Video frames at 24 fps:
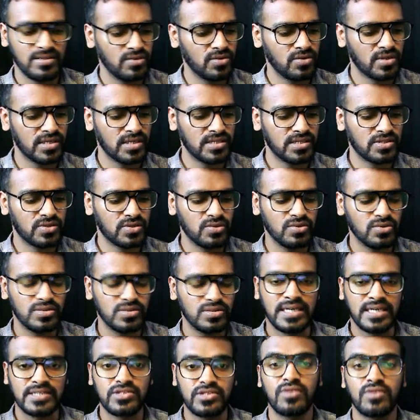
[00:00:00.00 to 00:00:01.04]
Okay, so
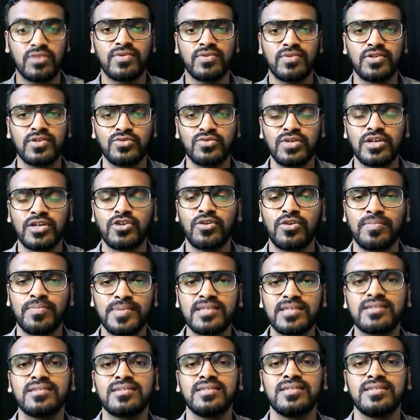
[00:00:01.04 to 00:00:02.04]
that's all for today topic.